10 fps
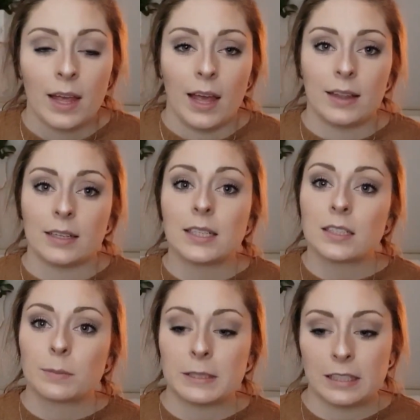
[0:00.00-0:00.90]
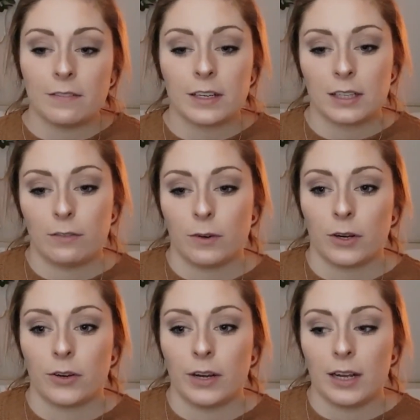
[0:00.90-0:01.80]
and this is specifically for
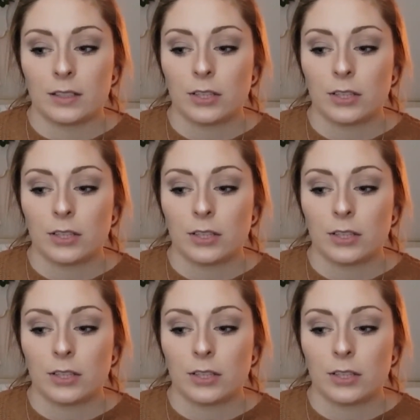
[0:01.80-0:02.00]
Korea,